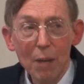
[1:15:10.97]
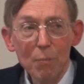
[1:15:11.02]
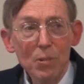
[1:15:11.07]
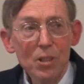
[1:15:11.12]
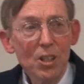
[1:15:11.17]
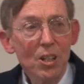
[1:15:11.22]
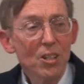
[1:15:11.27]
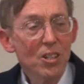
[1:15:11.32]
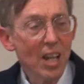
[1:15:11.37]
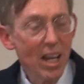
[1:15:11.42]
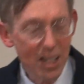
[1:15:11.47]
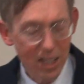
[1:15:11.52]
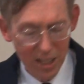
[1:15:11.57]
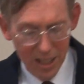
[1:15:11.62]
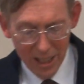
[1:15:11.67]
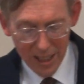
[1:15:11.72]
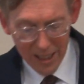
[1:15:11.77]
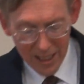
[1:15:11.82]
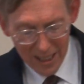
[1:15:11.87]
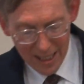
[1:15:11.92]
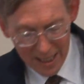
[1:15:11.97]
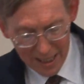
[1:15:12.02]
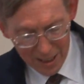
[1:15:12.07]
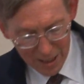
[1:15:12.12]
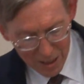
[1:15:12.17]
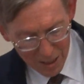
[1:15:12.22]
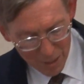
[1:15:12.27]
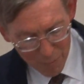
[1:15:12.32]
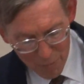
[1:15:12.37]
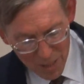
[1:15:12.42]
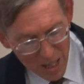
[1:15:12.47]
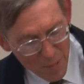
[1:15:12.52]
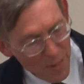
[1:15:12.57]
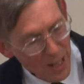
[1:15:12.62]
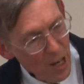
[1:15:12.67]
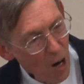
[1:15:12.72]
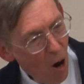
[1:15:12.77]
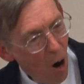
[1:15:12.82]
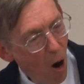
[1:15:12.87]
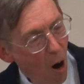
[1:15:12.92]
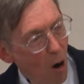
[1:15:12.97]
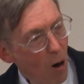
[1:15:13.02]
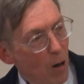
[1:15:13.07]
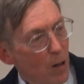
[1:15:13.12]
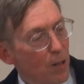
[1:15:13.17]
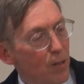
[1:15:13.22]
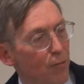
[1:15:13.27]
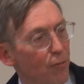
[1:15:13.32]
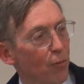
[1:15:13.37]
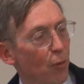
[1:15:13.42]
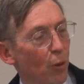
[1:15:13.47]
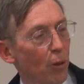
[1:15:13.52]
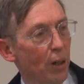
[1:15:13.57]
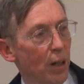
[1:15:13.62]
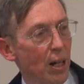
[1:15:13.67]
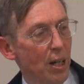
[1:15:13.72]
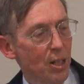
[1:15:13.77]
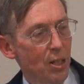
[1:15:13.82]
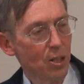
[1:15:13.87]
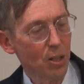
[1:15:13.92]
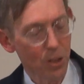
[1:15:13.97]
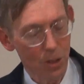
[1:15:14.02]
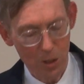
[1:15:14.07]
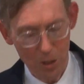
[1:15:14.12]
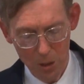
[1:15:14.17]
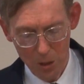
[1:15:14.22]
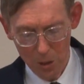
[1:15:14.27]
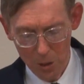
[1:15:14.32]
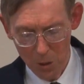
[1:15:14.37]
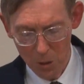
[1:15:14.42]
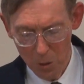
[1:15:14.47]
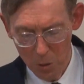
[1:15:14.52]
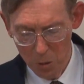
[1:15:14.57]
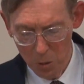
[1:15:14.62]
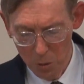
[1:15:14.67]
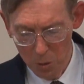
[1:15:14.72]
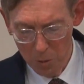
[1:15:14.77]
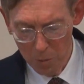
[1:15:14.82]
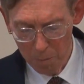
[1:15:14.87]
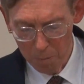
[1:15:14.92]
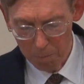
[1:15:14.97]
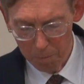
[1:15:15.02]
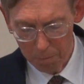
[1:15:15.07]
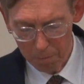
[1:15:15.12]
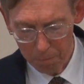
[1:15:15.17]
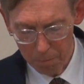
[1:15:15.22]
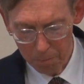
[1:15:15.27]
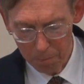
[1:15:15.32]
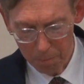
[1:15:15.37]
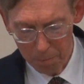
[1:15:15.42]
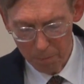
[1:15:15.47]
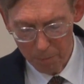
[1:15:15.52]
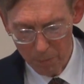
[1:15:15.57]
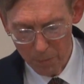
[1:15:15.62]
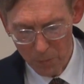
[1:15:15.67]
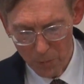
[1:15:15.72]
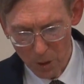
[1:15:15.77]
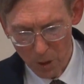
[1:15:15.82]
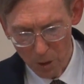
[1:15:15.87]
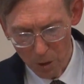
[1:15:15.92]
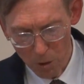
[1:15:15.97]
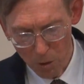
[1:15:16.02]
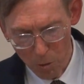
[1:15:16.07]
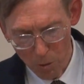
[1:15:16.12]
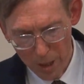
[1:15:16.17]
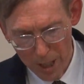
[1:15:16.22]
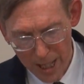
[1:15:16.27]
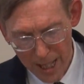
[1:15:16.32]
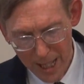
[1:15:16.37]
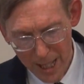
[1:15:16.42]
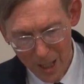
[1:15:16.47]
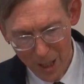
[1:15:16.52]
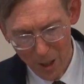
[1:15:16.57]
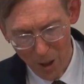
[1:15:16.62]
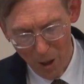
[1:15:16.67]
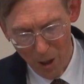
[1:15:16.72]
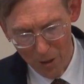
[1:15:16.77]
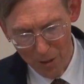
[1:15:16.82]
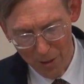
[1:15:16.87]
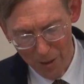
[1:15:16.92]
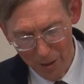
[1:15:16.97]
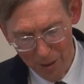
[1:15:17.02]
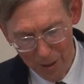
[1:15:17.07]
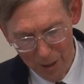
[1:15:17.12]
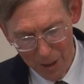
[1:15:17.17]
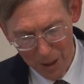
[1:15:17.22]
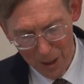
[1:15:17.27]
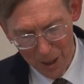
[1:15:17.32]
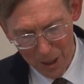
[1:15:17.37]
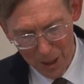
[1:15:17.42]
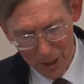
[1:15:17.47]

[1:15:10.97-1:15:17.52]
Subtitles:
I'm suggesting that it may be hard for us to agree on the